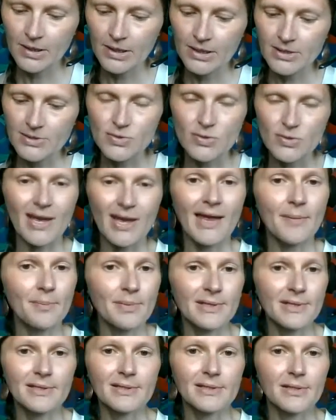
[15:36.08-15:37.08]
So
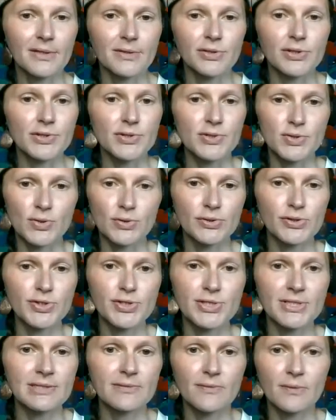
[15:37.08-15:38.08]
happy the
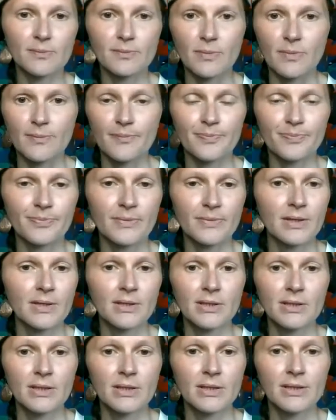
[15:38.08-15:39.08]
soldiers from
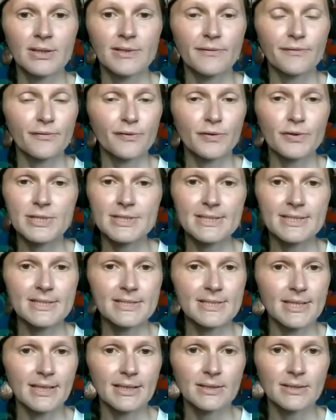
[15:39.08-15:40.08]
the first and
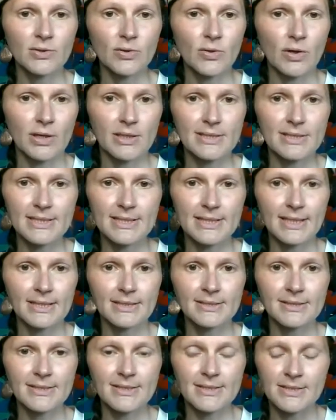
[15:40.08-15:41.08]
second
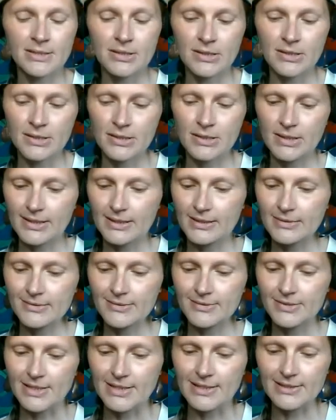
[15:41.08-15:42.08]
continent,
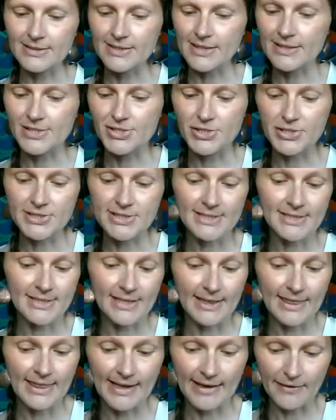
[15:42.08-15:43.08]
they just
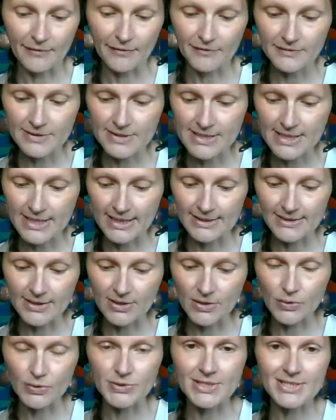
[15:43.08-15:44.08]
left, and they
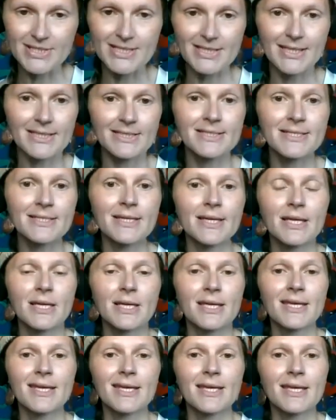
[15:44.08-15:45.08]
considered
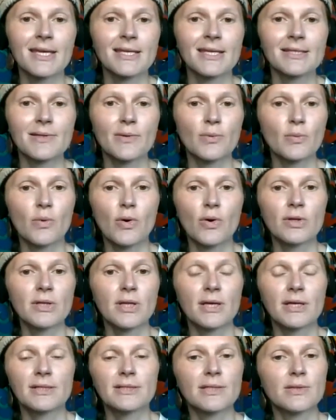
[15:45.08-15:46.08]
the
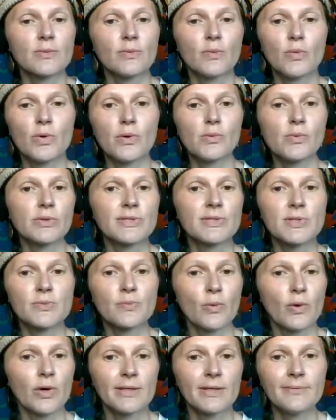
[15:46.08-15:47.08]
war was
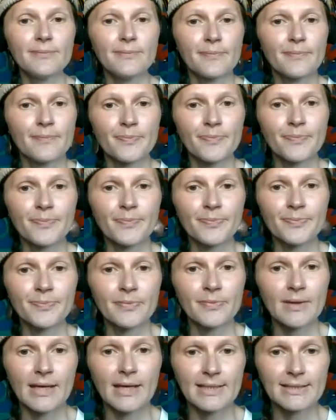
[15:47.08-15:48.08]
won,
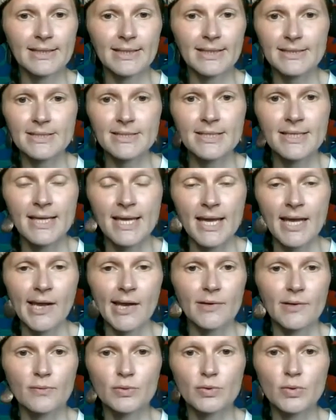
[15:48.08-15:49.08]
and that
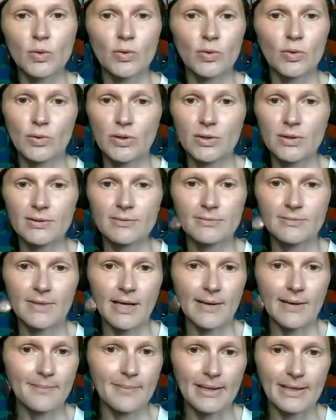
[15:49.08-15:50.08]
it would all
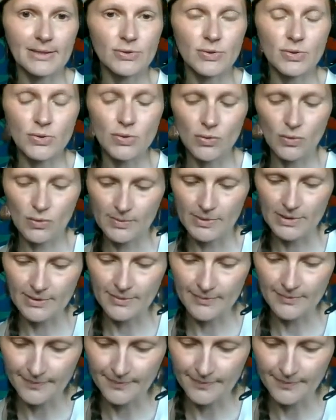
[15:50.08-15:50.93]
come back to normal.